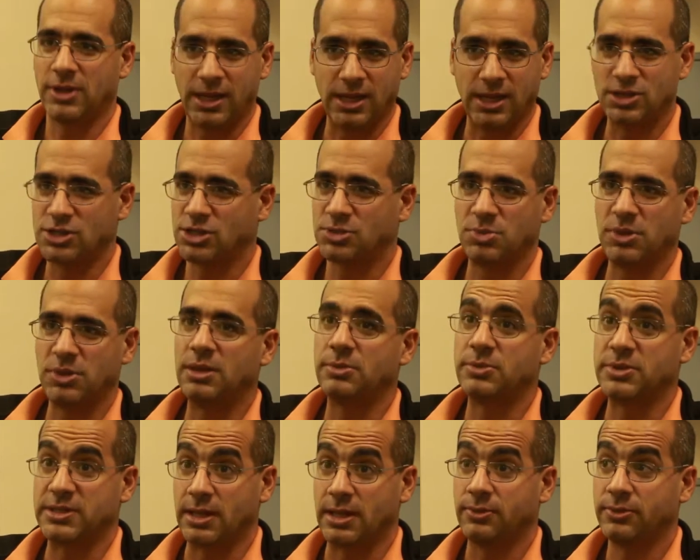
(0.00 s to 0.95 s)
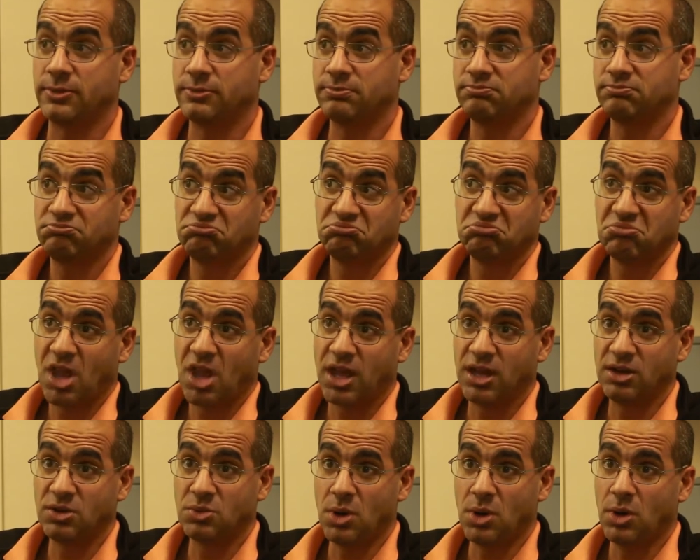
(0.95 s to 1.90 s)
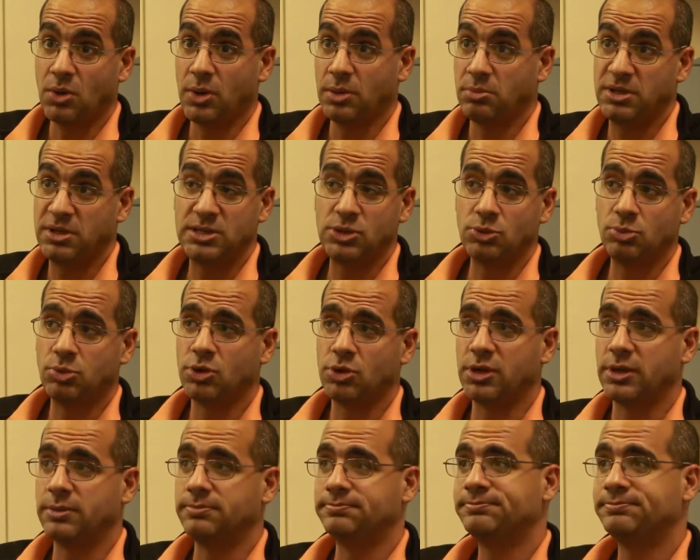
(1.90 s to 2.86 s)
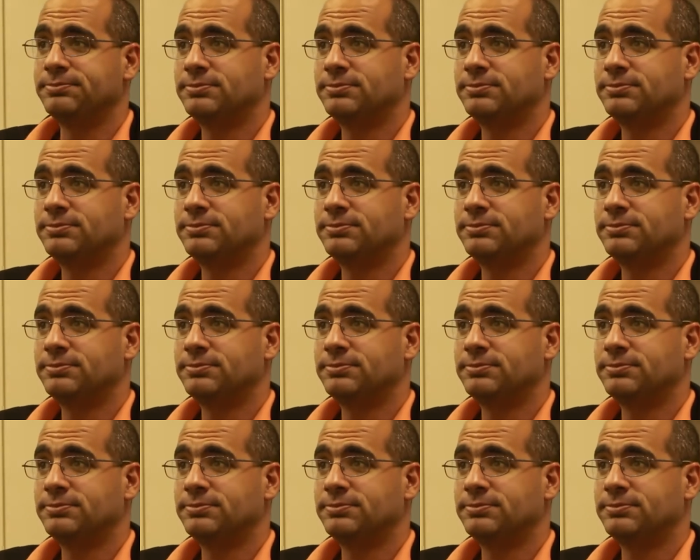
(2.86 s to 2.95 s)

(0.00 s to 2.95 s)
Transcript: They can just be themselves and grow and be supported.